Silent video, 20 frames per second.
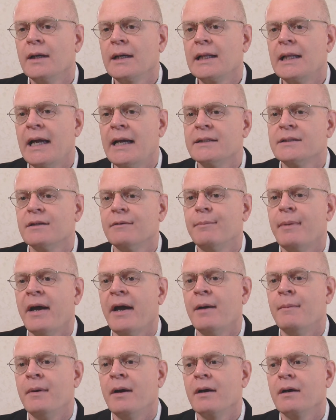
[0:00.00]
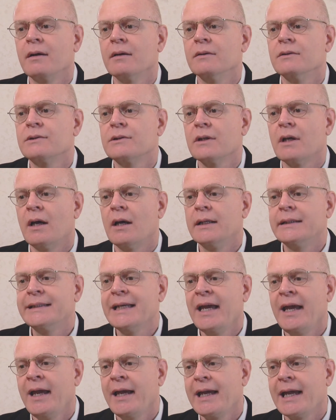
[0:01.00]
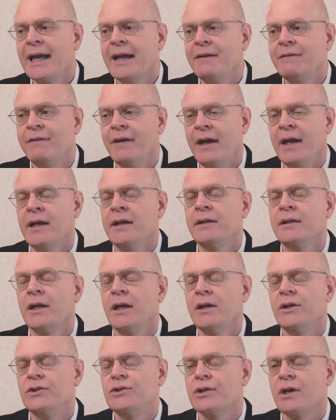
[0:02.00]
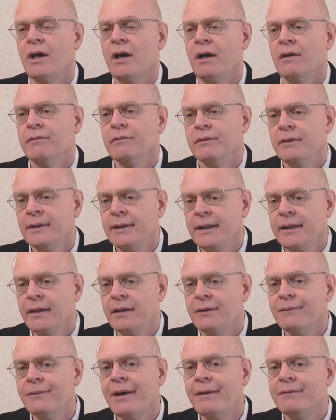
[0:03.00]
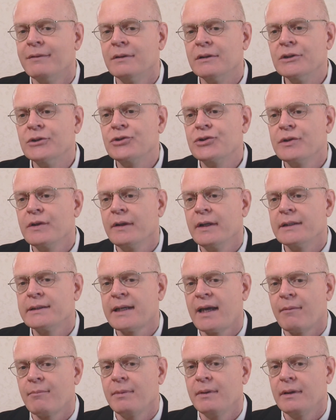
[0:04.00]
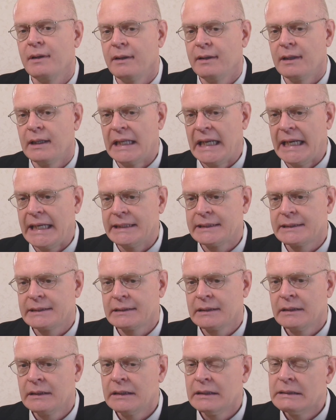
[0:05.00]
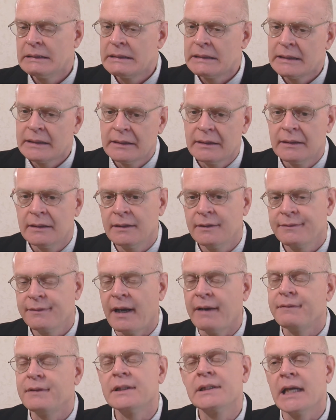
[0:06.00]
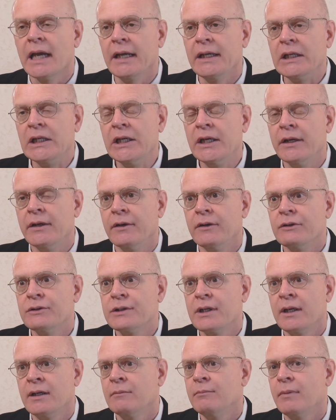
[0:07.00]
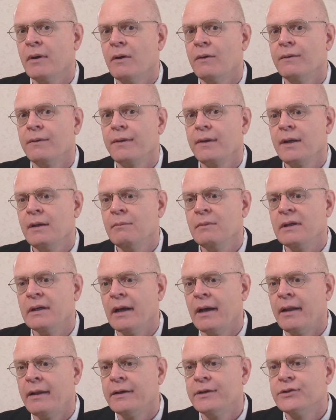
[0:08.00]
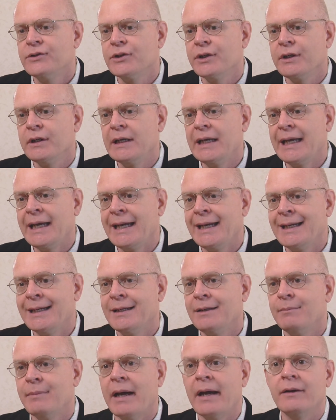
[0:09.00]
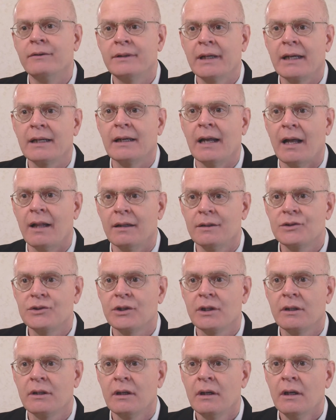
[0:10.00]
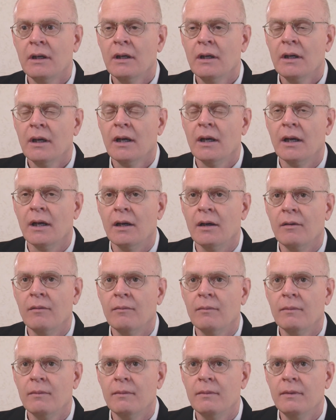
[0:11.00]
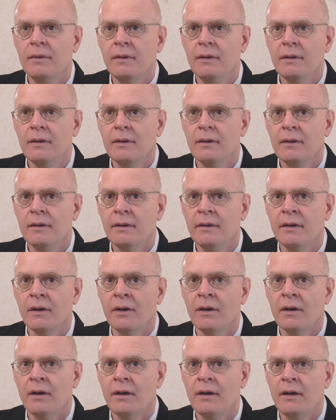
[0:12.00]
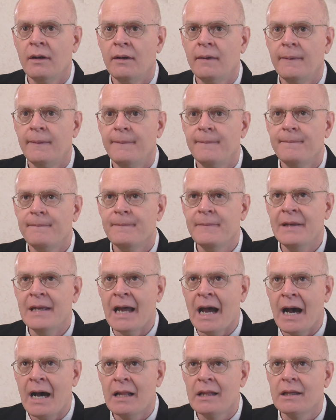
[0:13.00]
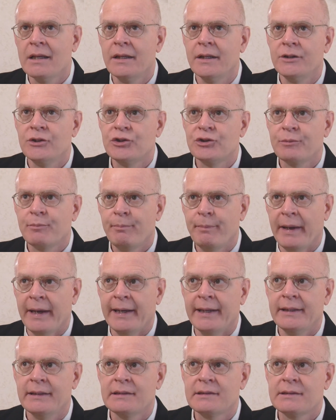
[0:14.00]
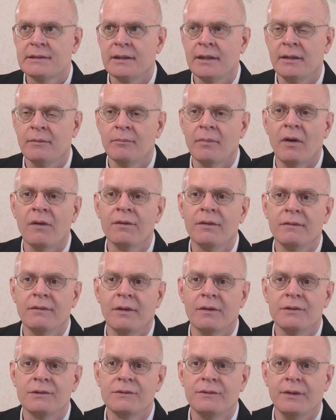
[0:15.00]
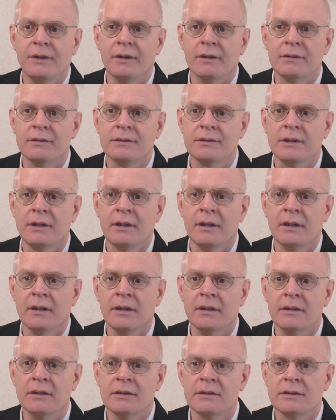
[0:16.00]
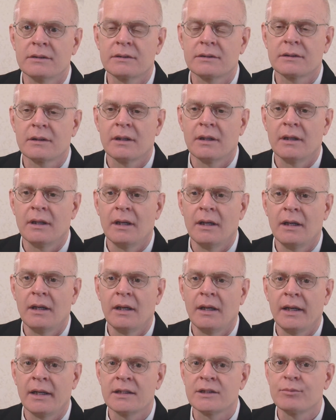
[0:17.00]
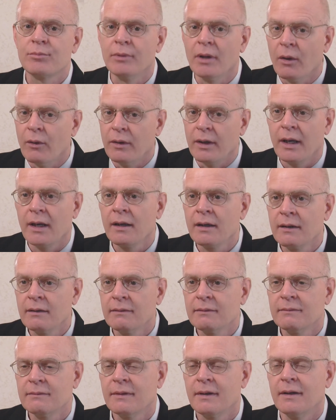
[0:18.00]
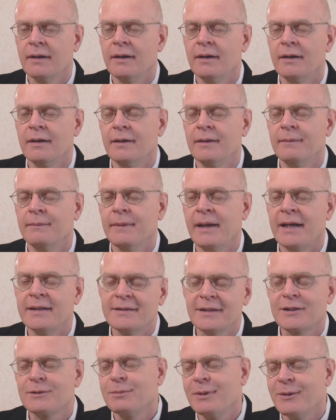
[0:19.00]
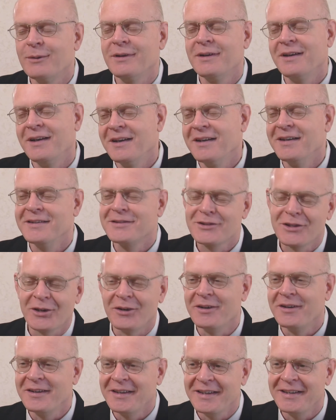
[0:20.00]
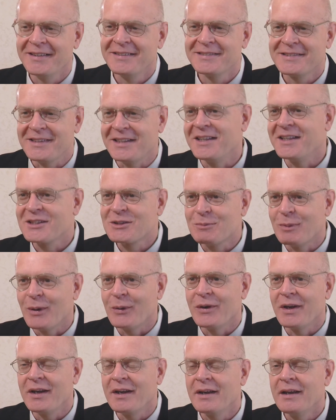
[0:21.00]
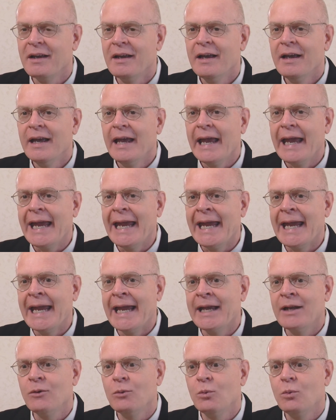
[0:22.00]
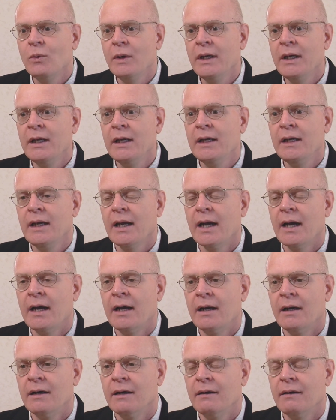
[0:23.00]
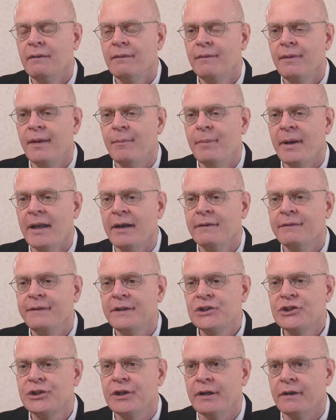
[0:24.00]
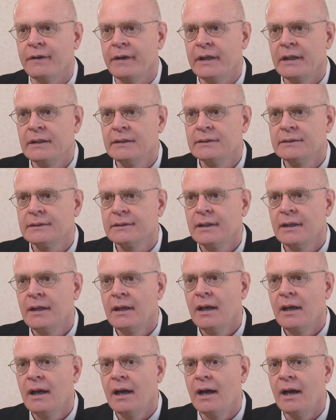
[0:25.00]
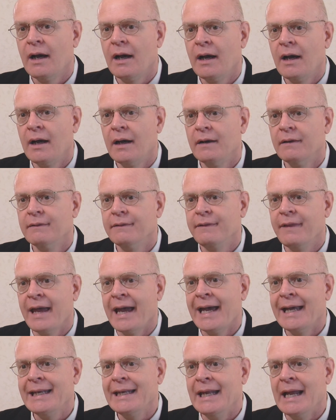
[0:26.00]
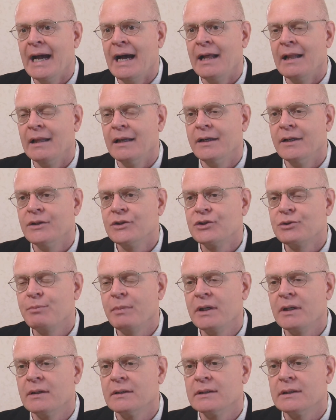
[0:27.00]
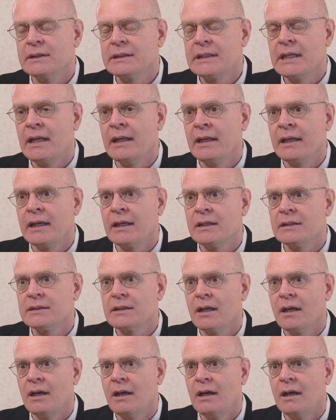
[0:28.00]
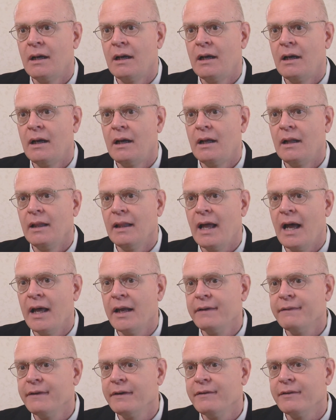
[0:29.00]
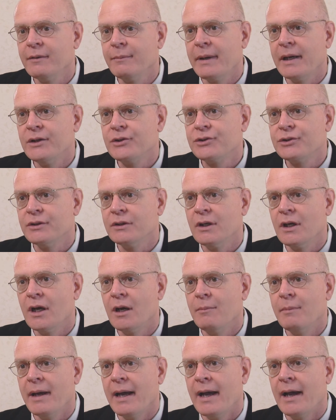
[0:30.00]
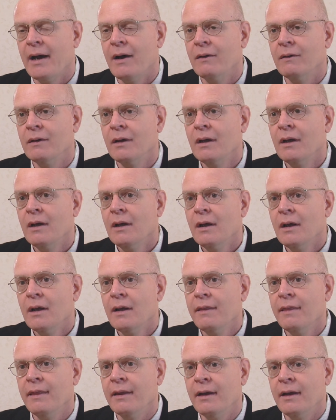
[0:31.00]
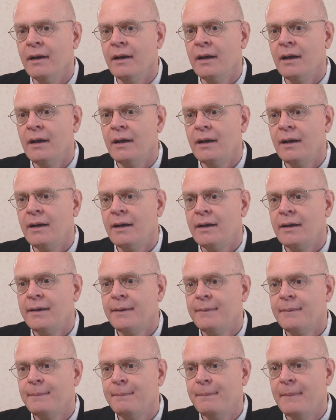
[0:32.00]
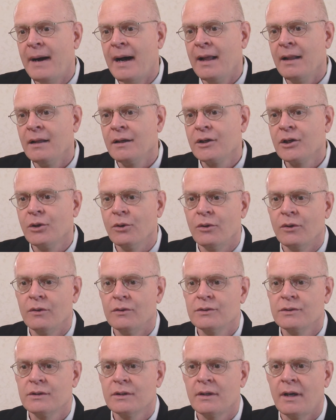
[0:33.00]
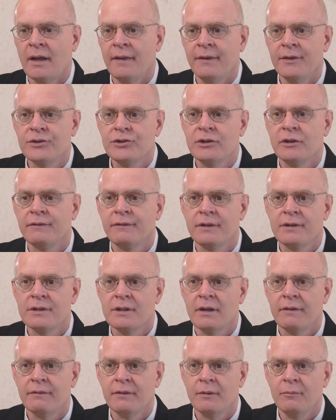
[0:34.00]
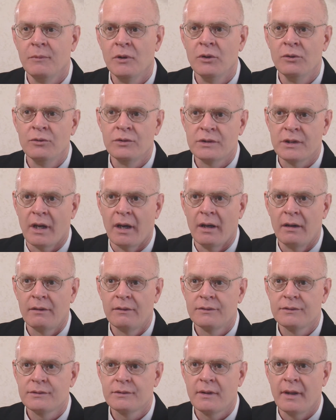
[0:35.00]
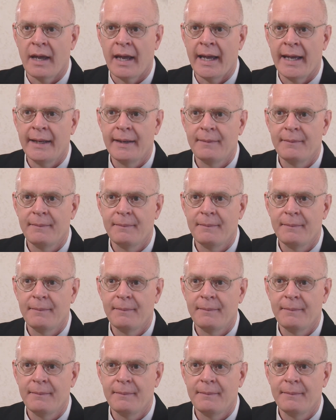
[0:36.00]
class of biomarkers uh, take advantage of really the revolution that's happened in the last uh, five to 10 years in both immunology and biotechnology. Um, the knowledge base in both of those fields is uh, exploding. Um, has exploded and it's currently still exploding. And we are the beneficiaries of that knowledge because it's telling us a lot of information about the molecules on the surface of immune cells that